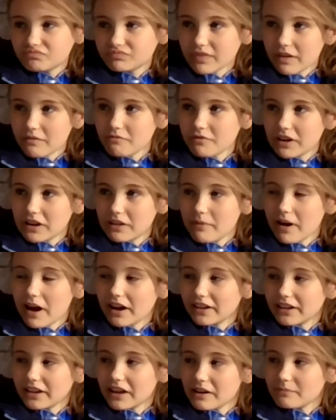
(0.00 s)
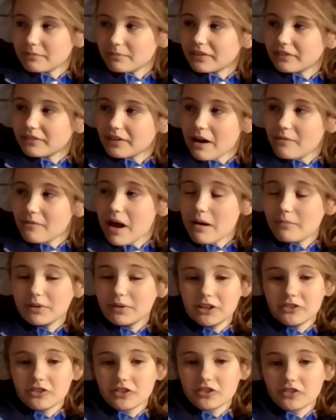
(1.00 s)
I haven't really met her yet, but
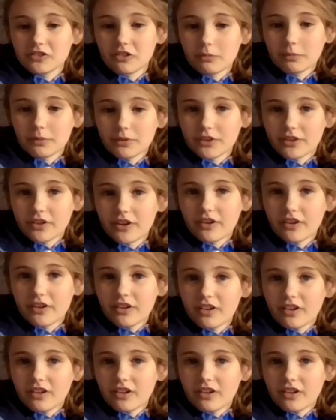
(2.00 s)
Emily dresses up as her.